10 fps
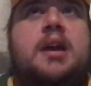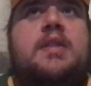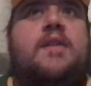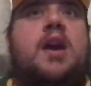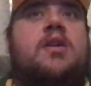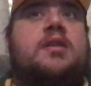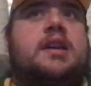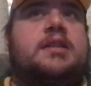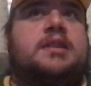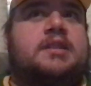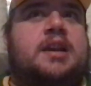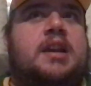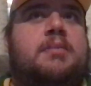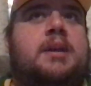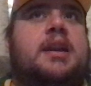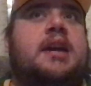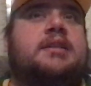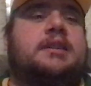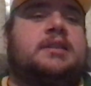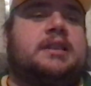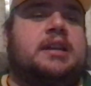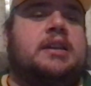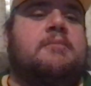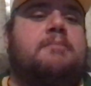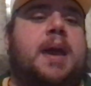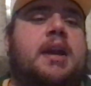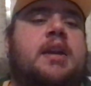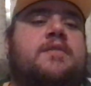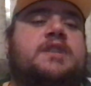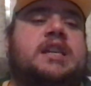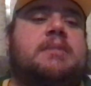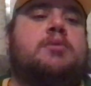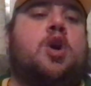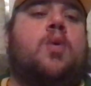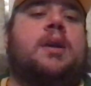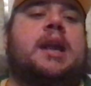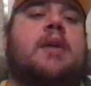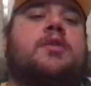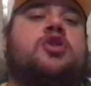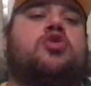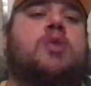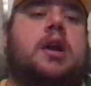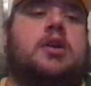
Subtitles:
at the very least, it's going to be nice to see a competitive team going down the stretch.